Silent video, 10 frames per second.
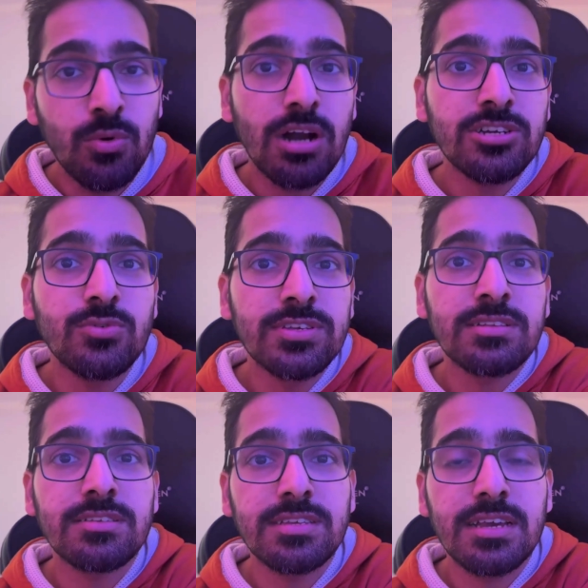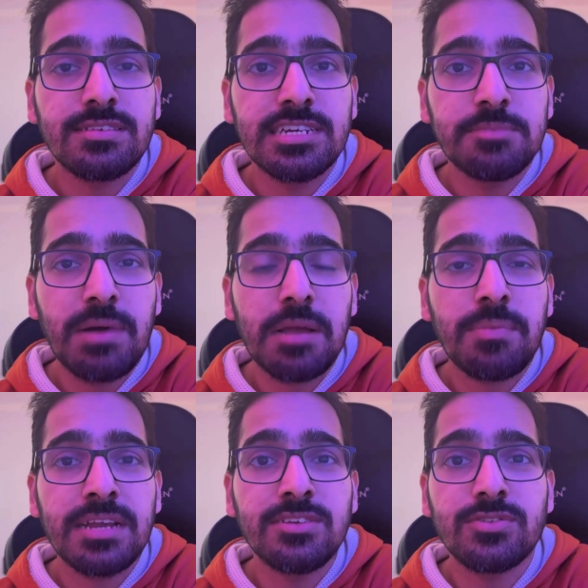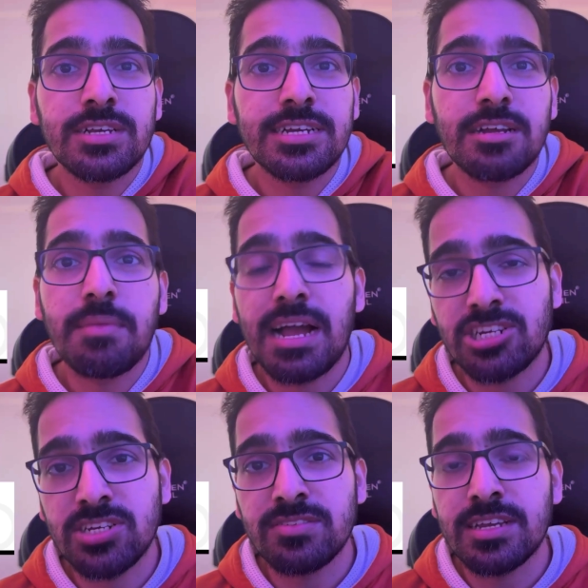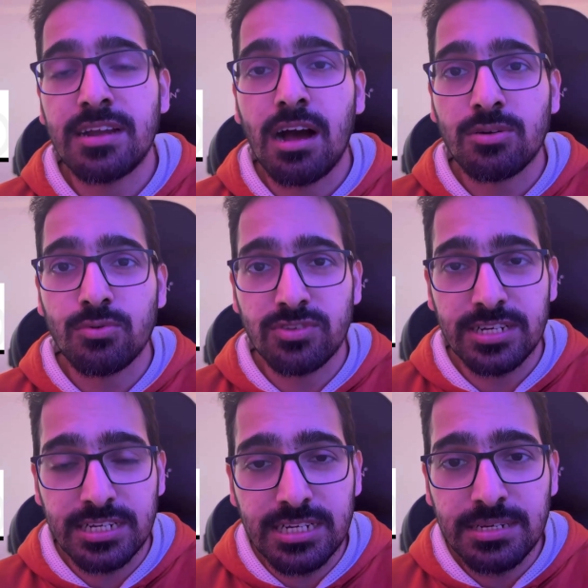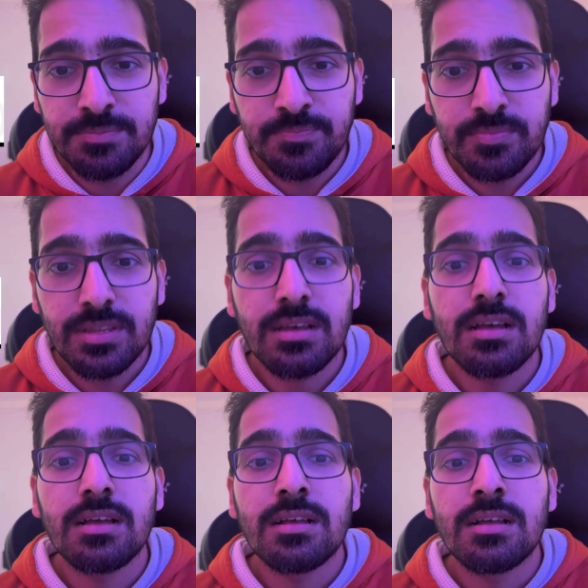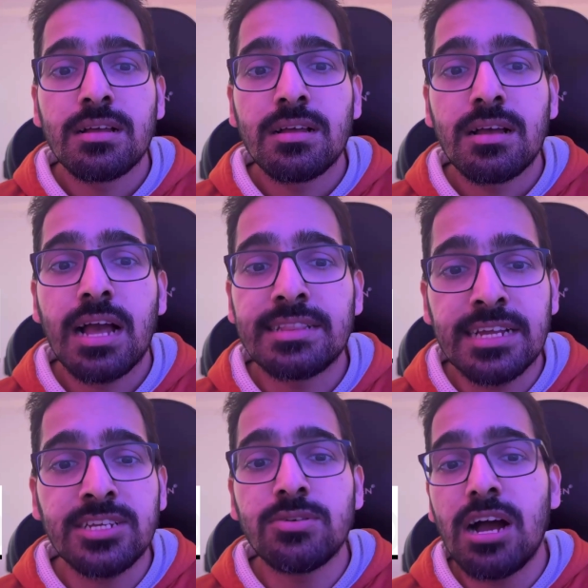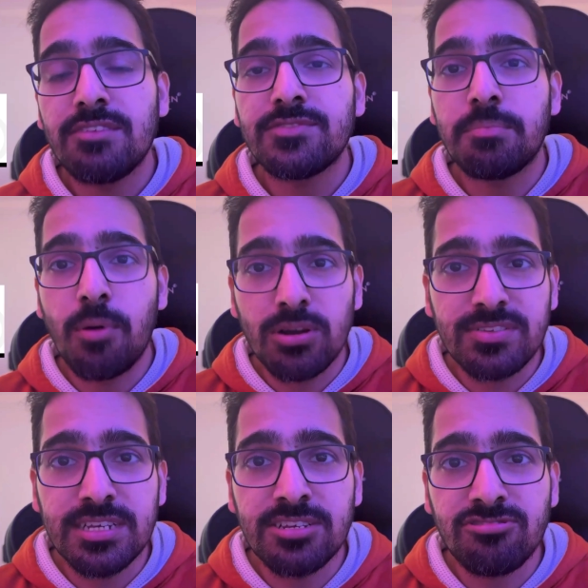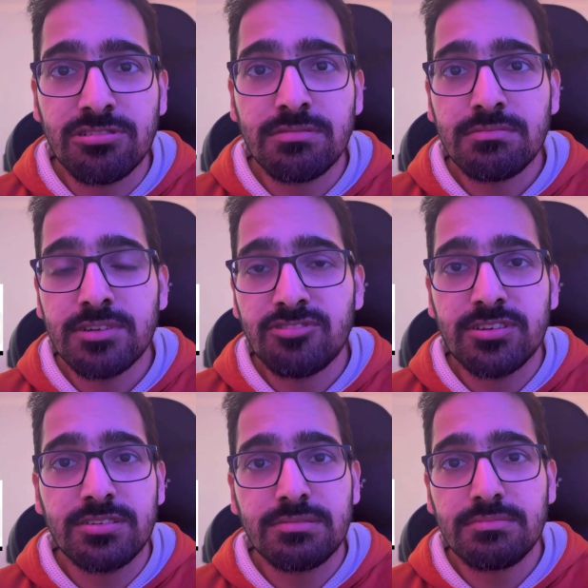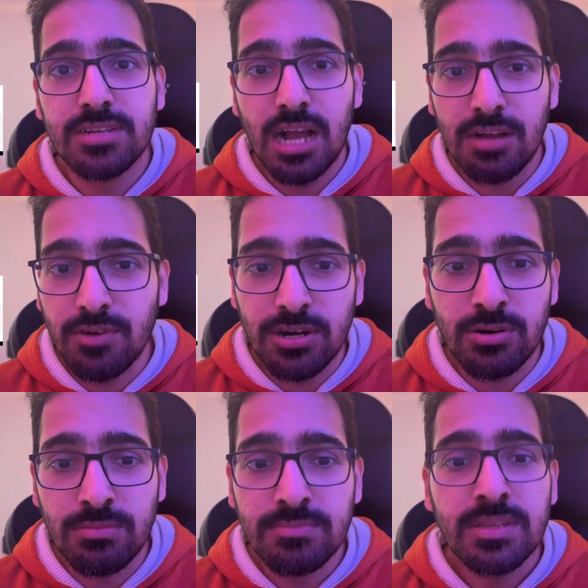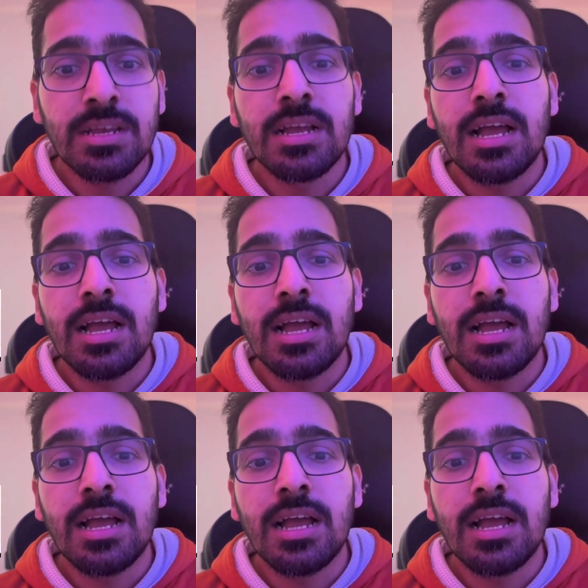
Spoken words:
You are using the CI/CD pipeline using GitHub Actions and ArgoCD. And then you have the policy engine, which is Kyverno.